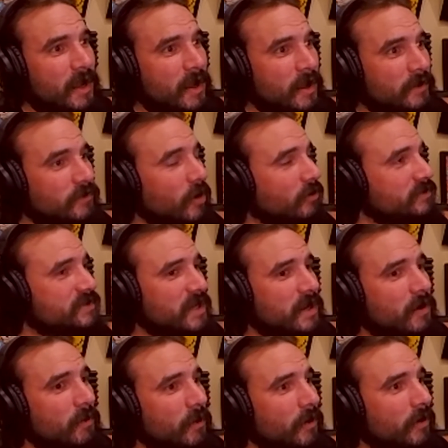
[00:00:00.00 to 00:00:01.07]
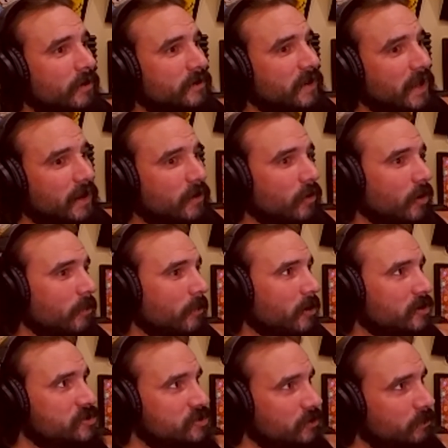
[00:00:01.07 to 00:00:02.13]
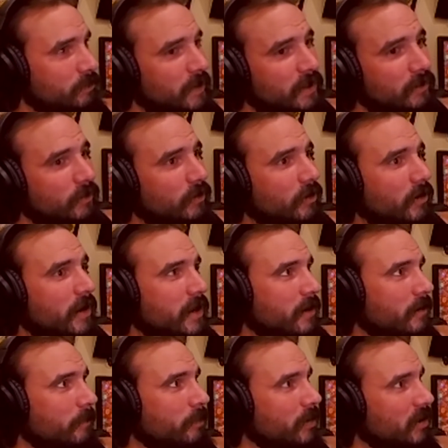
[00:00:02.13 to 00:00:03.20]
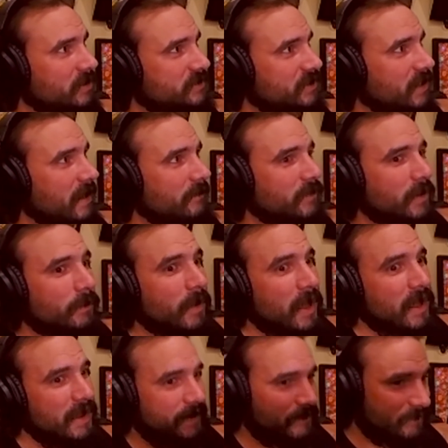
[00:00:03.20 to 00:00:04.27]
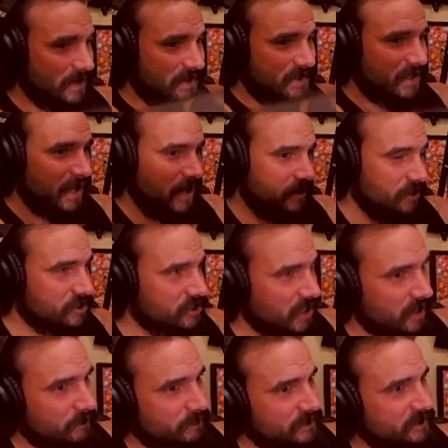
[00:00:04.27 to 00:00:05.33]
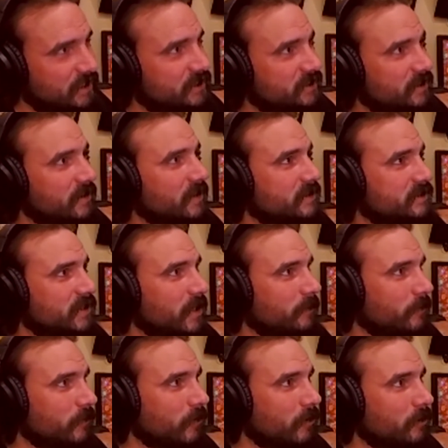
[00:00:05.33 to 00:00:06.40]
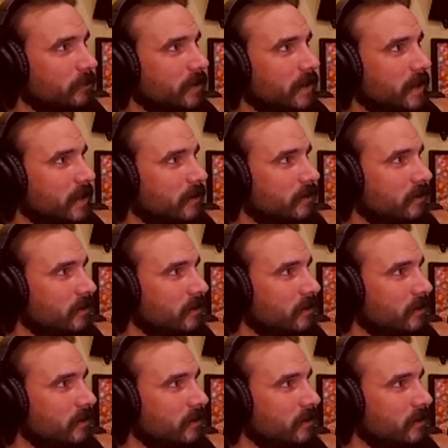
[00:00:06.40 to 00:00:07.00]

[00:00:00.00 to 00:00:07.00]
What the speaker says: don't say a word, take court martial, pay a lawyer $800 and have them investigate the chain of possession of that sample all the way down.